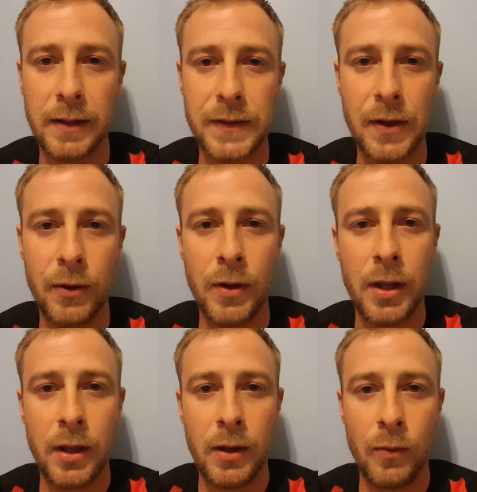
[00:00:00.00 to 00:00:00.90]
And so
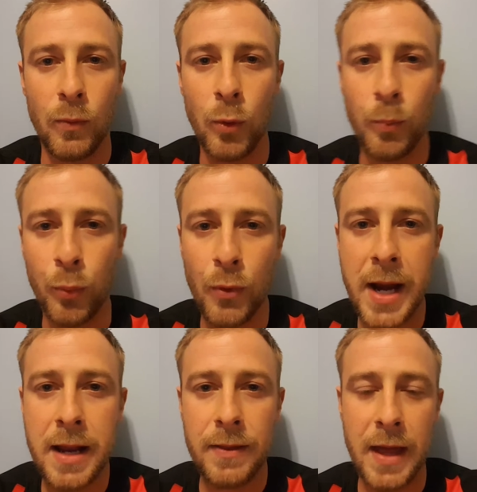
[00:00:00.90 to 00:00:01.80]
we'll
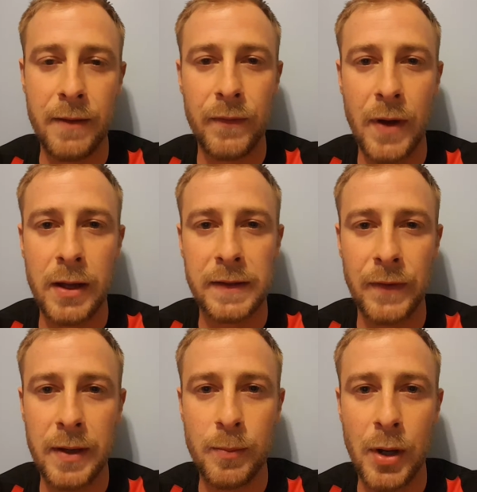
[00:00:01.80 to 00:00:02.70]
break that
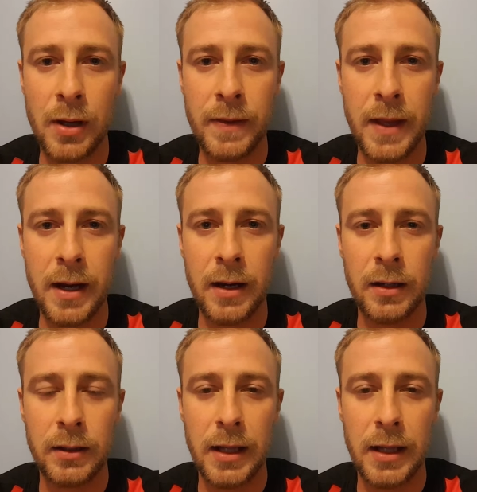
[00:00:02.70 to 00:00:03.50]
phosphate bond there,